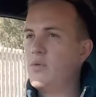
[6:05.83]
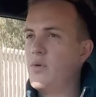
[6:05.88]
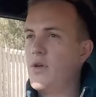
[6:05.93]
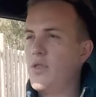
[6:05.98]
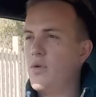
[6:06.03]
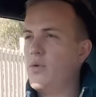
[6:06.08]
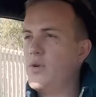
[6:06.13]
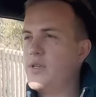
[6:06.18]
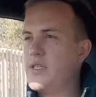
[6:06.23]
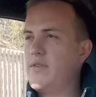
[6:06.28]

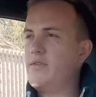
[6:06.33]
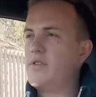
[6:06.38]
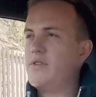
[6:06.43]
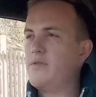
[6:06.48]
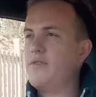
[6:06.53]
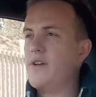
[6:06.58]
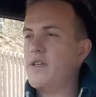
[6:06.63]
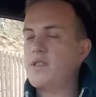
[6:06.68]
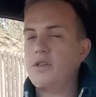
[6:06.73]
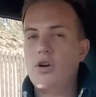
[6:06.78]
with always having
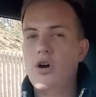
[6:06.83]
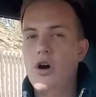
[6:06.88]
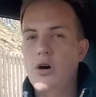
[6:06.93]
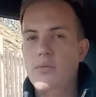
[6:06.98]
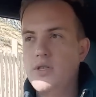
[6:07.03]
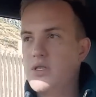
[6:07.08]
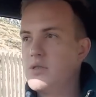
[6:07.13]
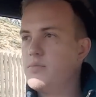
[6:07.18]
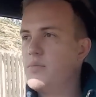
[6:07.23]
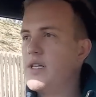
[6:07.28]
to fix a
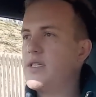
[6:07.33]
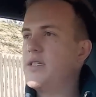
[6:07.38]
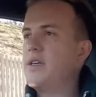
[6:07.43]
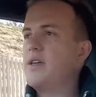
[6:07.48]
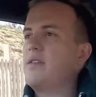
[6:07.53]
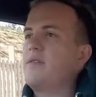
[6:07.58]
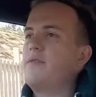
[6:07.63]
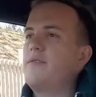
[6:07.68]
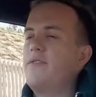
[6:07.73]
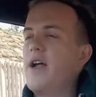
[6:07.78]
carbon splitter
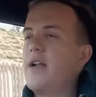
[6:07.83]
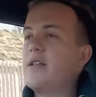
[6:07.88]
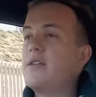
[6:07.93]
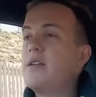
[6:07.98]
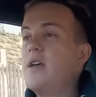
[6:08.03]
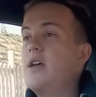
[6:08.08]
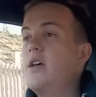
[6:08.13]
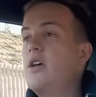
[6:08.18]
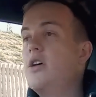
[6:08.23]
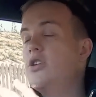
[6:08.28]
in the front?
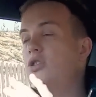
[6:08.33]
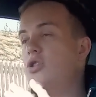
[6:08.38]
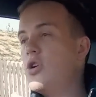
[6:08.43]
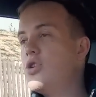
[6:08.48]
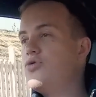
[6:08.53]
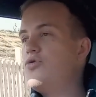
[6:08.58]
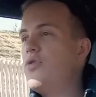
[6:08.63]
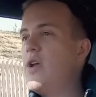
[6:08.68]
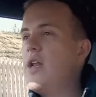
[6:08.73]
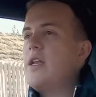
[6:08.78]
So
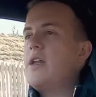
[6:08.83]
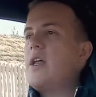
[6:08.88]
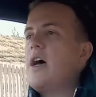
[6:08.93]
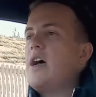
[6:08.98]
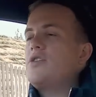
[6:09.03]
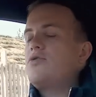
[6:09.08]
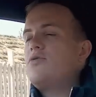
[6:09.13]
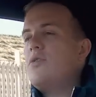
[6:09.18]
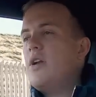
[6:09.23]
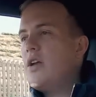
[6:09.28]
it's really
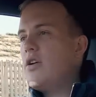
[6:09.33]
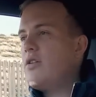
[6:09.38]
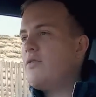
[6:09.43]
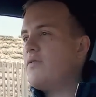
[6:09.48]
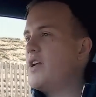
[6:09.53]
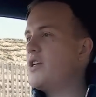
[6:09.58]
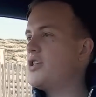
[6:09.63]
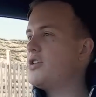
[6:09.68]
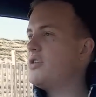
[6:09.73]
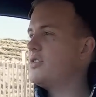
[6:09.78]
nice, really
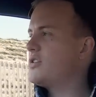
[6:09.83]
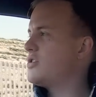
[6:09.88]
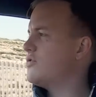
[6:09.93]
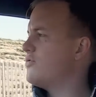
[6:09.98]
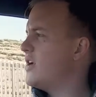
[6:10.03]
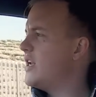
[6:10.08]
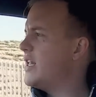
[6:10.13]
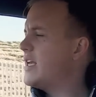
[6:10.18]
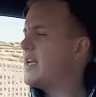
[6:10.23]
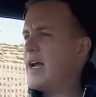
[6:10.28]
conventional, it's a
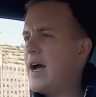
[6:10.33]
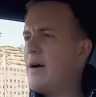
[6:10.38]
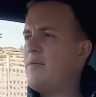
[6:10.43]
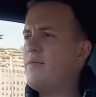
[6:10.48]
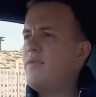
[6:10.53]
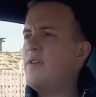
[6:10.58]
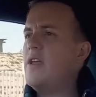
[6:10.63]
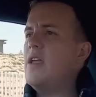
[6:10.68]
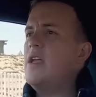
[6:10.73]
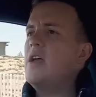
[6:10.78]
really
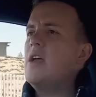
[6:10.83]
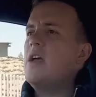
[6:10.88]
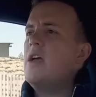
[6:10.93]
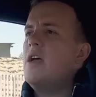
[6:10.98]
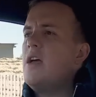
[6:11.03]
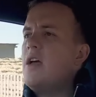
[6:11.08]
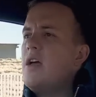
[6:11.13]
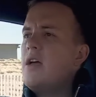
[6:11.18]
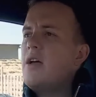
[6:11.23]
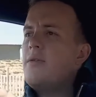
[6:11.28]
comfy
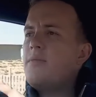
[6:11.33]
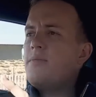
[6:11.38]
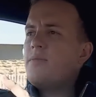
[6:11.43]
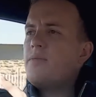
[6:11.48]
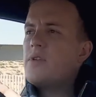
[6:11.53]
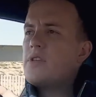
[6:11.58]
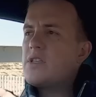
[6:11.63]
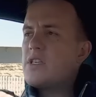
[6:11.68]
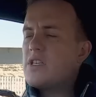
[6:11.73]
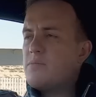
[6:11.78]

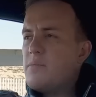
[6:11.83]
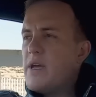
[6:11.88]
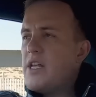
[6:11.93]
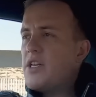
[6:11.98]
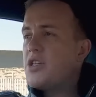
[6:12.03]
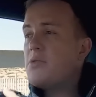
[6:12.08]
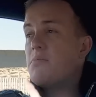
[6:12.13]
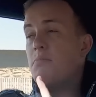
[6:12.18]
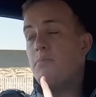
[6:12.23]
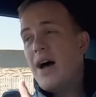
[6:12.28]

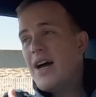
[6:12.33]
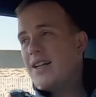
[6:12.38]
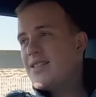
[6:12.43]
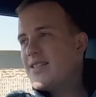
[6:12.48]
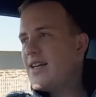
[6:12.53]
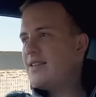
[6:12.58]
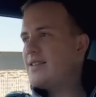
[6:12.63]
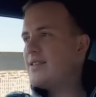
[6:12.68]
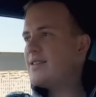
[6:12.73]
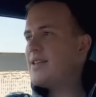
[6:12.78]
suspension,
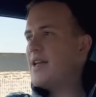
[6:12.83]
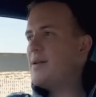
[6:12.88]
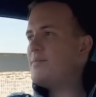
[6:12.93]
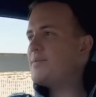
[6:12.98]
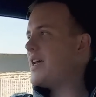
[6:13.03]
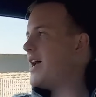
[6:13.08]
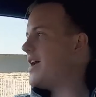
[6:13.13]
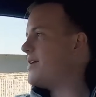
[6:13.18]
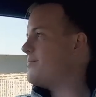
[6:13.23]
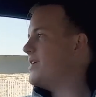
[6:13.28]
but at the same
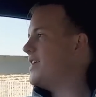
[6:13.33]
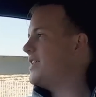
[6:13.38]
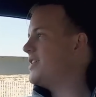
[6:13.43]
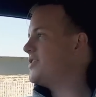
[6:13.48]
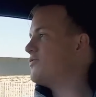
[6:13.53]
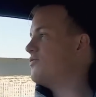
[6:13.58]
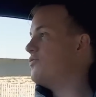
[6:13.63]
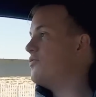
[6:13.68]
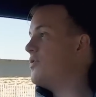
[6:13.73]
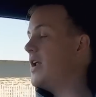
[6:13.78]
time it
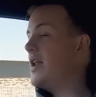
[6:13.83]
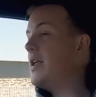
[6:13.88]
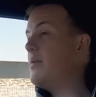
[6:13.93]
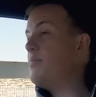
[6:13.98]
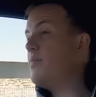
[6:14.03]
is really